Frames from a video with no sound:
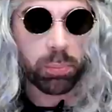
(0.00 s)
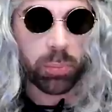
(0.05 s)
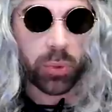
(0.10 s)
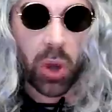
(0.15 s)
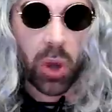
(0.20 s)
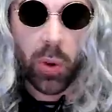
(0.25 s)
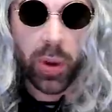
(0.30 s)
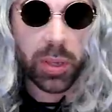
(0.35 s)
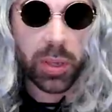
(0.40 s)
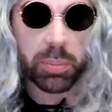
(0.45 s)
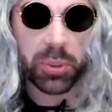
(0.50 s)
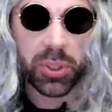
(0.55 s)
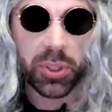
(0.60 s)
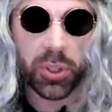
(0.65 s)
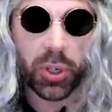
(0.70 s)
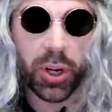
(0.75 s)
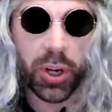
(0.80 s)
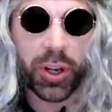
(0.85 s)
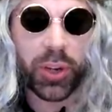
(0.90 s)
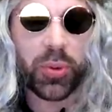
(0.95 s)
going
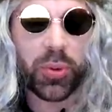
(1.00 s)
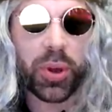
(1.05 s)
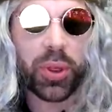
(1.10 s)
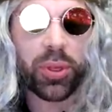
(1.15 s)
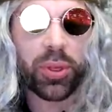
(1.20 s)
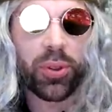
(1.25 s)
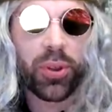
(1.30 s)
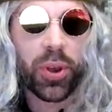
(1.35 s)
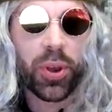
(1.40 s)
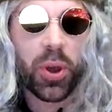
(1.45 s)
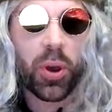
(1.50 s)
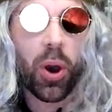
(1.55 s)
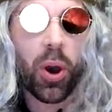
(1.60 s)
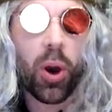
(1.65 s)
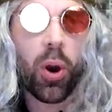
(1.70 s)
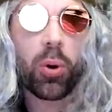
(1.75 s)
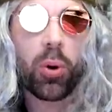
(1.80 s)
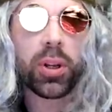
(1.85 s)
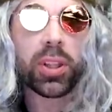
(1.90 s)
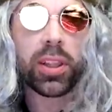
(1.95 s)
berserk with
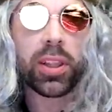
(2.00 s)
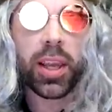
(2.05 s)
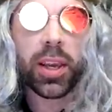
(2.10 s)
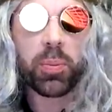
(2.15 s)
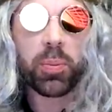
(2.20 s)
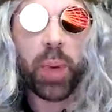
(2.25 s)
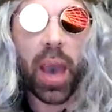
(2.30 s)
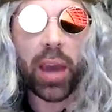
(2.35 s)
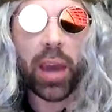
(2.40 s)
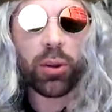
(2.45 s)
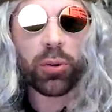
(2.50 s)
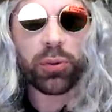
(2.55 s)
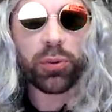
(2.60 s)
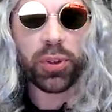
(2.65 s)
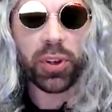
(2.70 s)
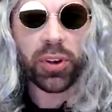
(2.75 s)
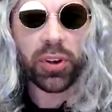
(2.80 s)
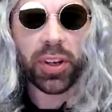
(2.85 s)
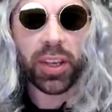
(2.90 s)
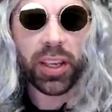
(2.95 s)
Odin-like battle
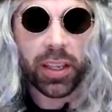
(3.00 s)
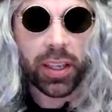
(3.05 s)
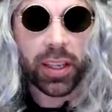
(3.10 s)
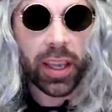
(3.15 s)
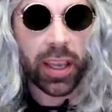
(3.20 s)
fury,